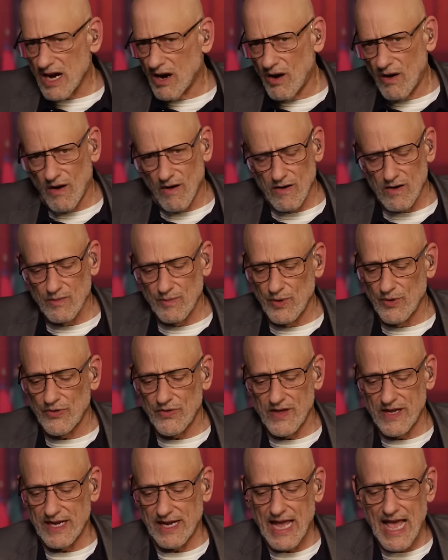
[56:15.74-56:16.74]
a horrible
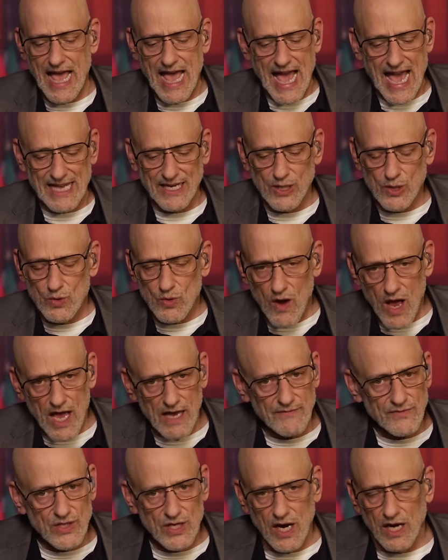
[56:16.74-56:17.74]
thing. And it
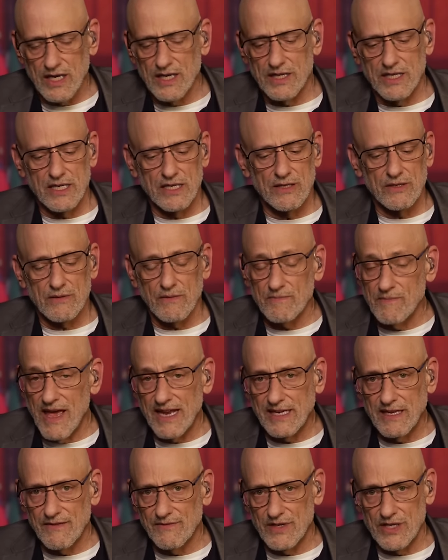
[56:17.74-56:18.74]
drives
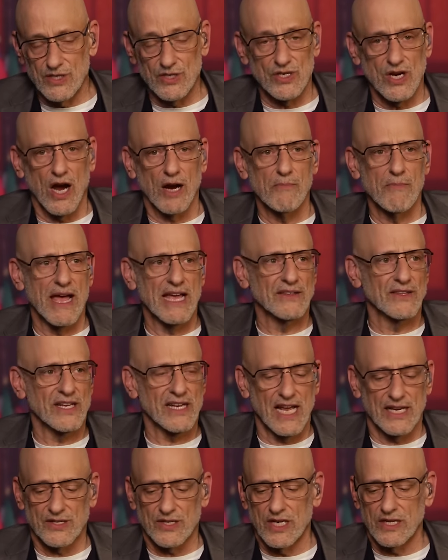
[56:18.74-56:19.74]
many of these young men
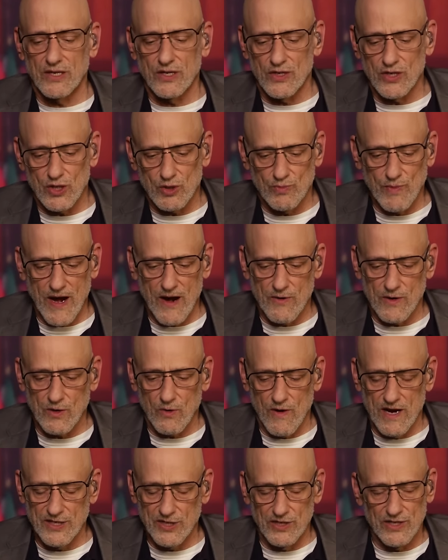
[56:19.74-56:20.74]
that I see to despair and
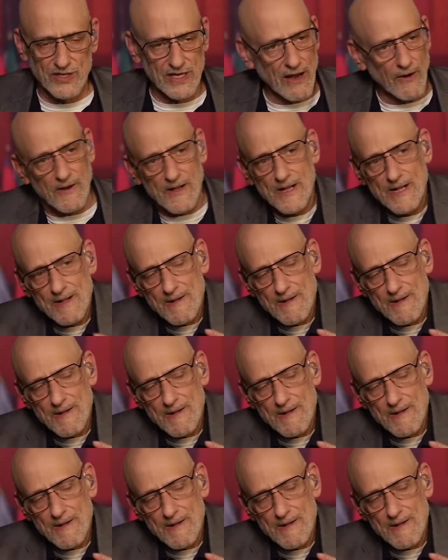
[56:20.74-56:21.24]
craziness. Now,